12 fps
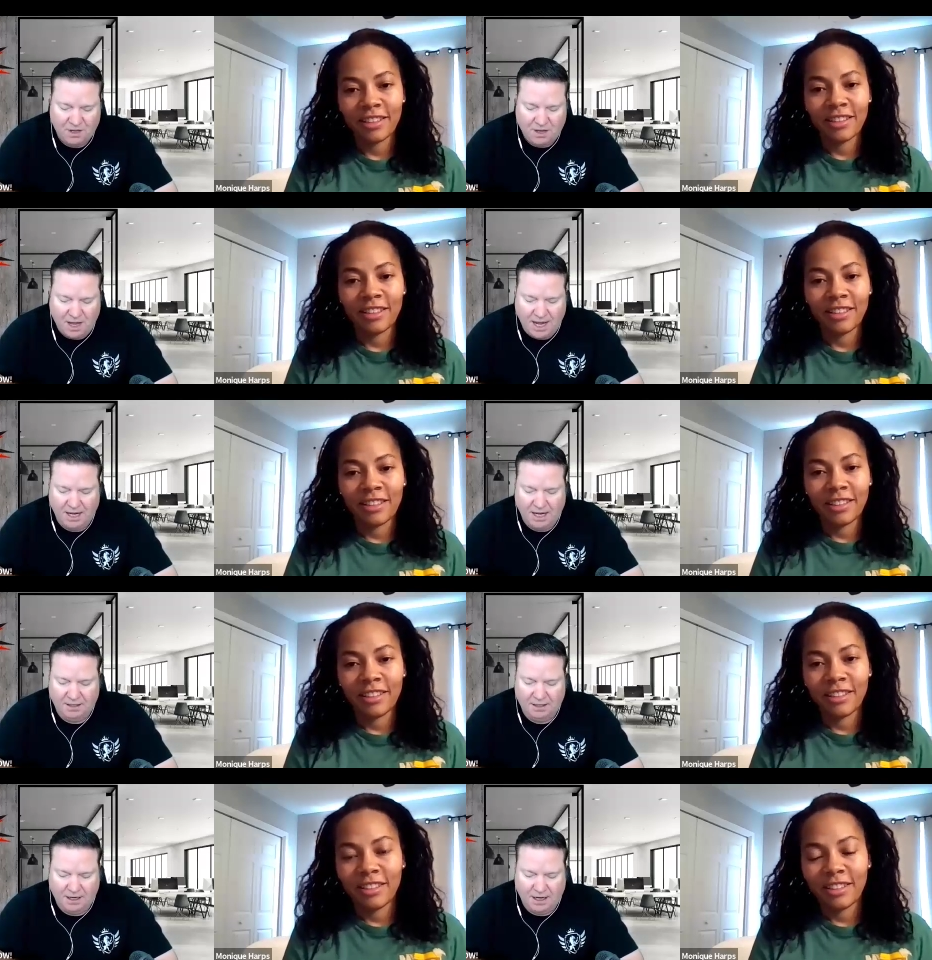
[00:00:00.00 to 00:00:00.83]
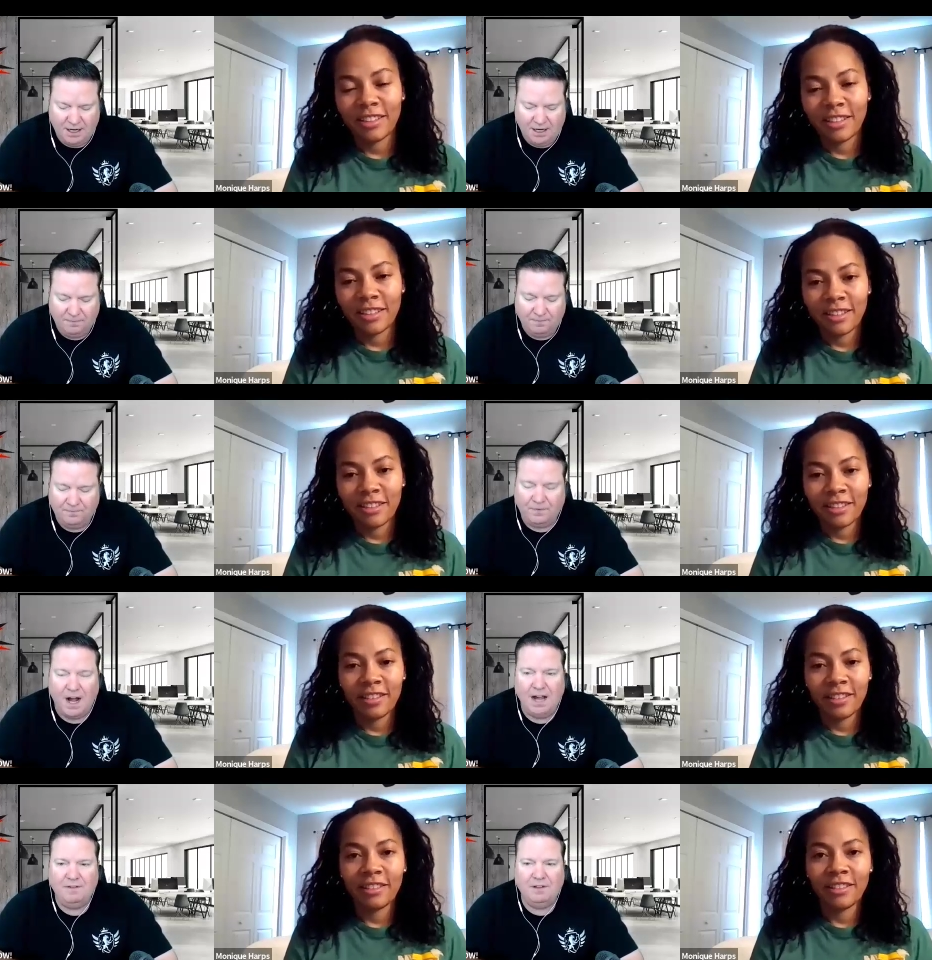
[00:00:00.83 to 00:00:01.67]
Speaker 1: And uh,
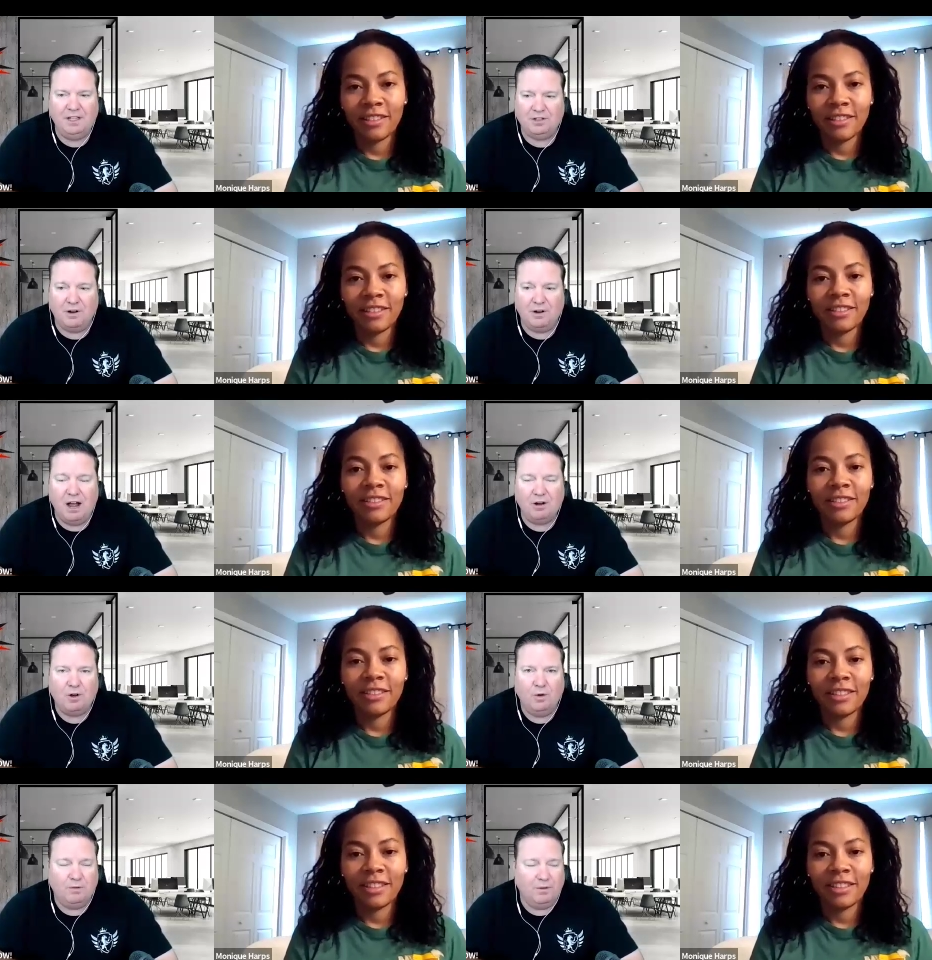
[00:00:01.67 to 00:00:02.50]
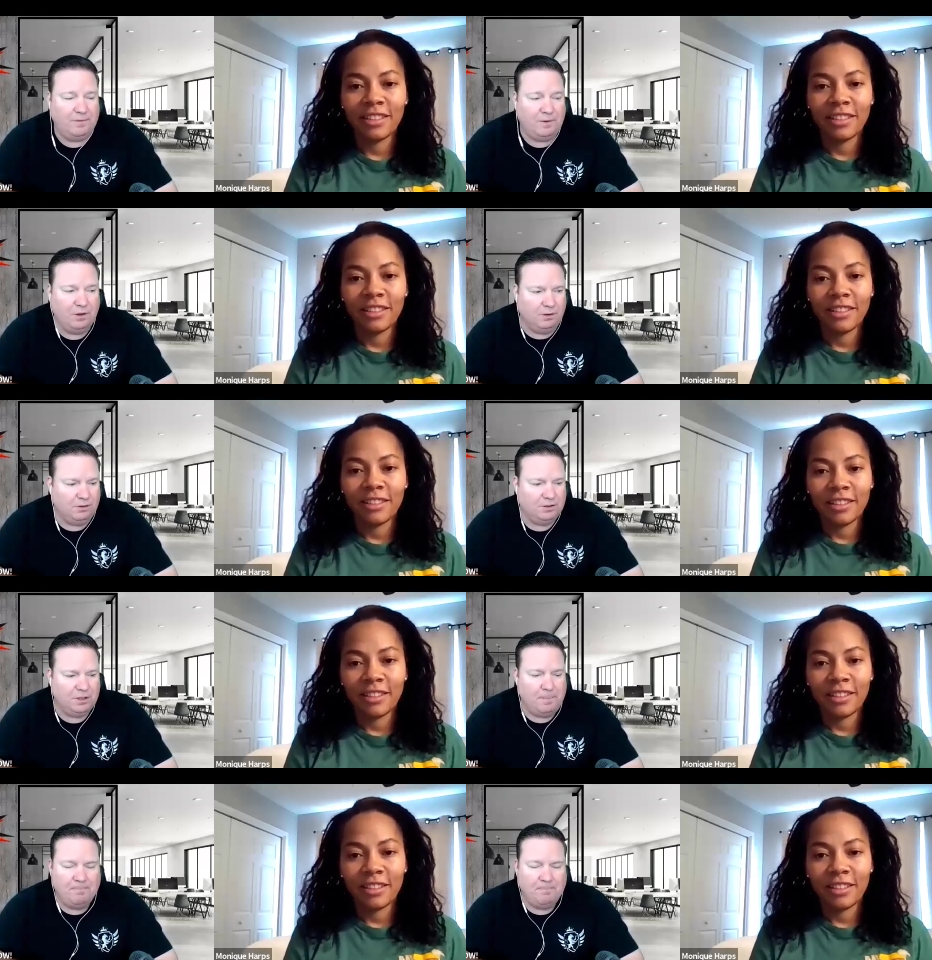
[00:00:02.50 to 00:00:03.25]
five of these are outgoing referrals.